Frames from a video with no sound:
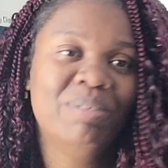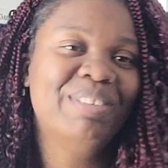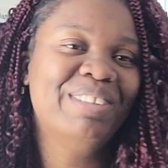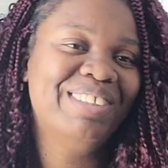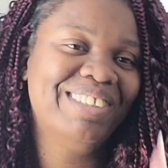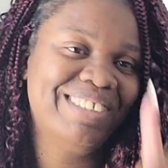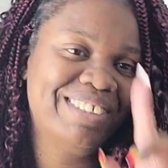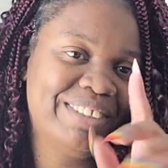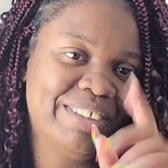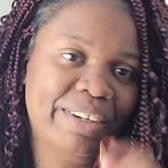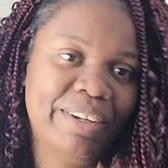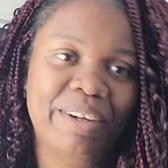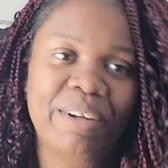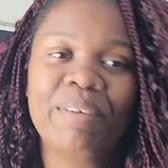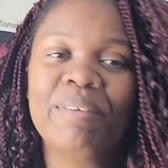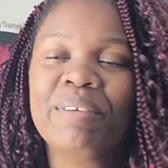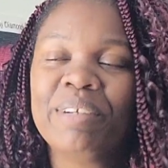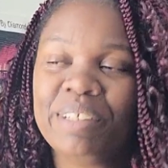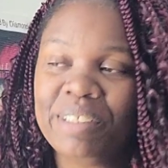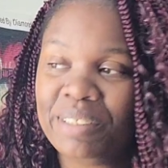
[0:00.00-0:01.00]
good girl
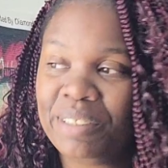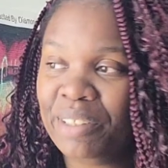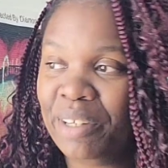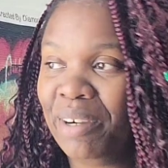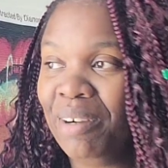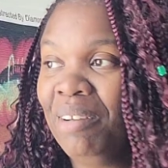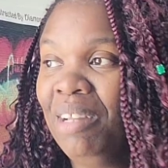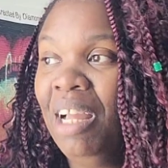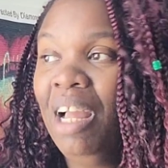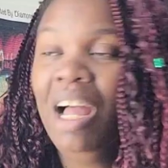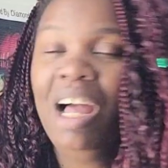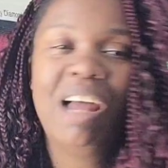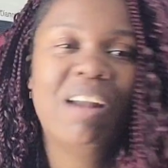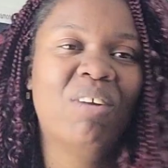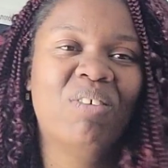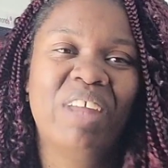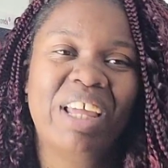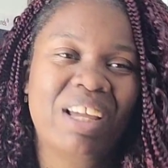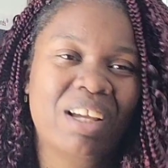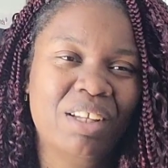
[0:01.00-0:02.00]
good girl I
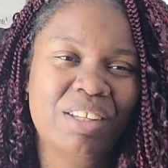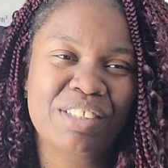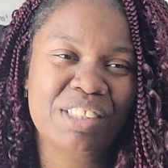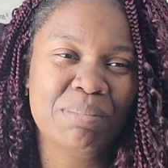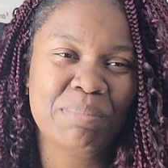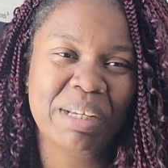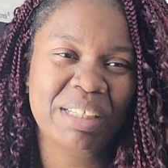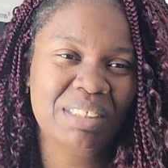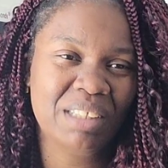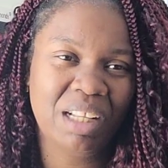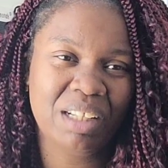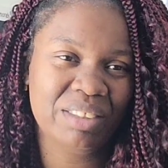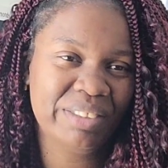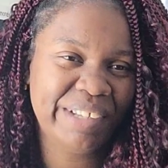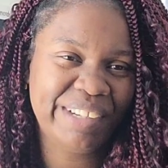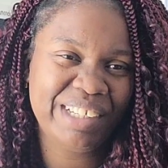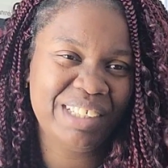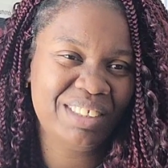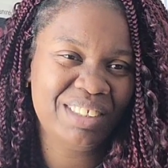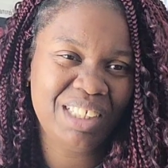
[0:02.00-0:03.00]
don't like onions in my salads
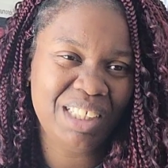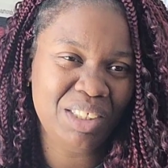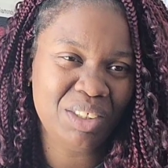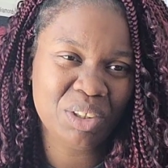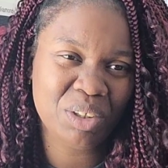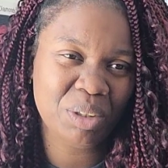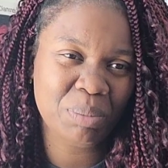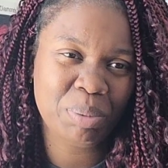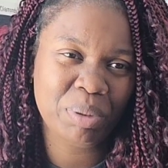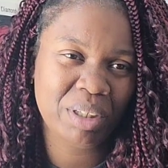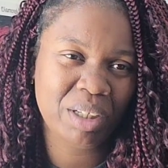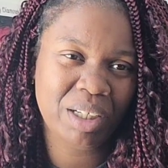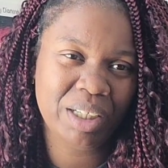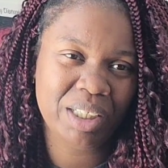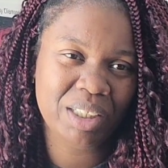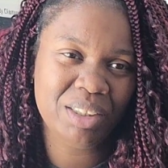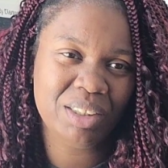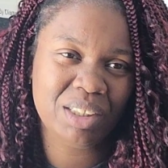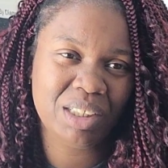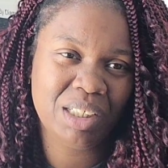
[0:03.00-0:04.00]
I didn't teach her to put
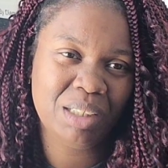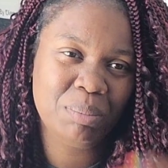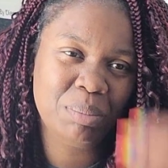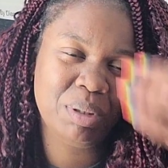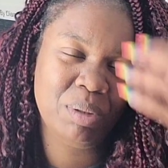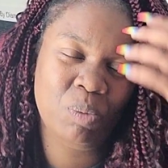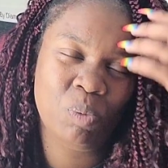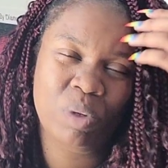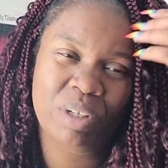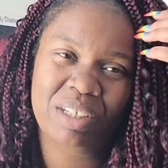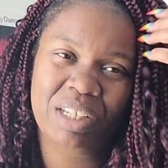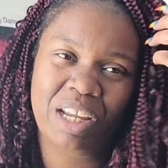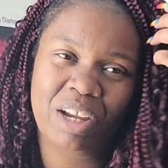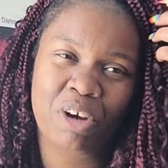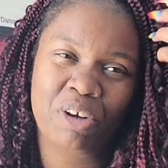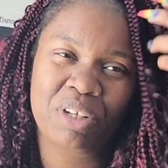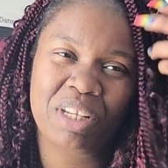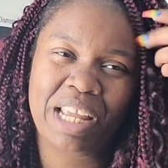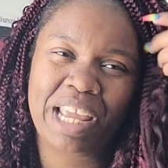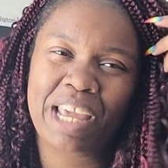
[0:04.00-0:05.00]
onions in it but one day
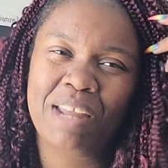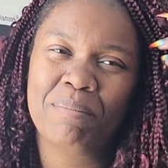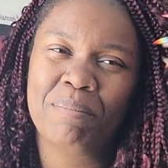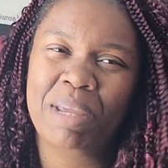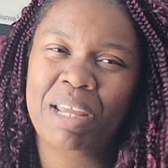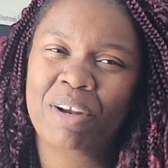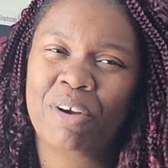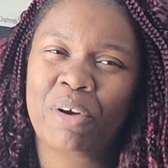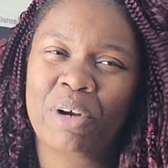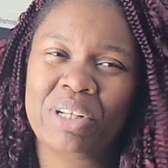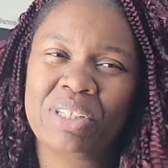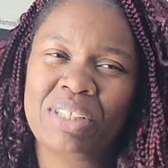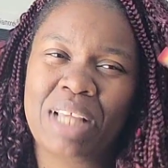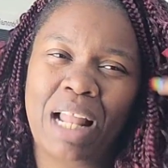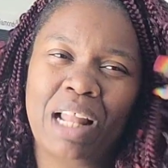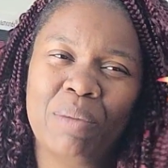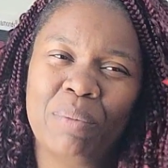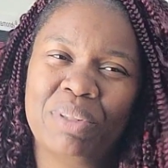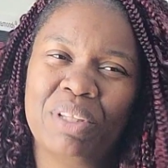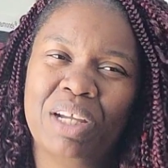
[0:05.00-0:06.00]
her dad made her a
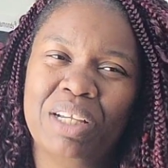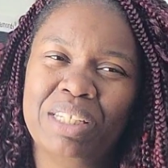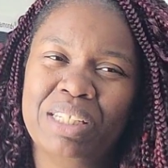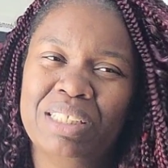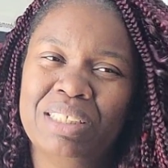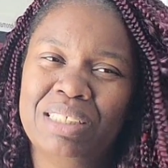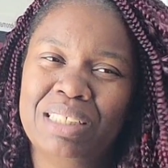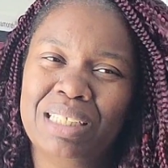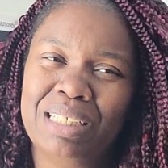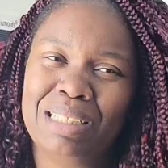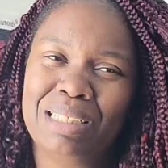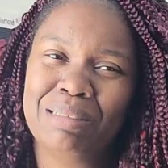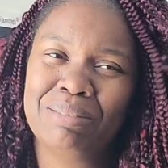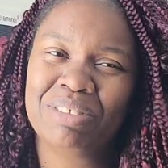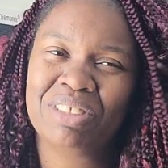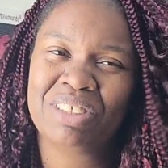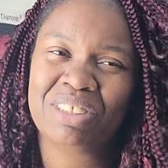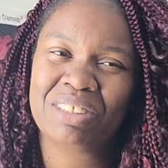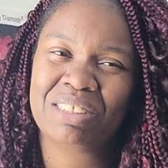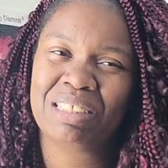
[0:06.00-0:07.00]
salad with onions in it and I
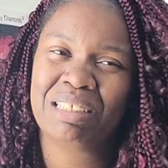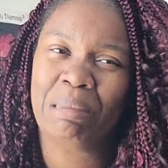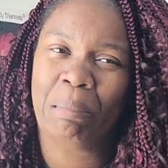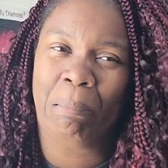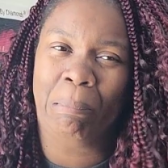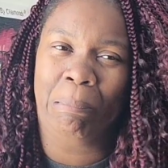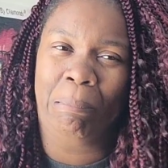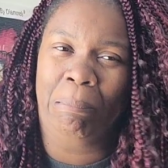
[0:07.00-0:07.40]
was just like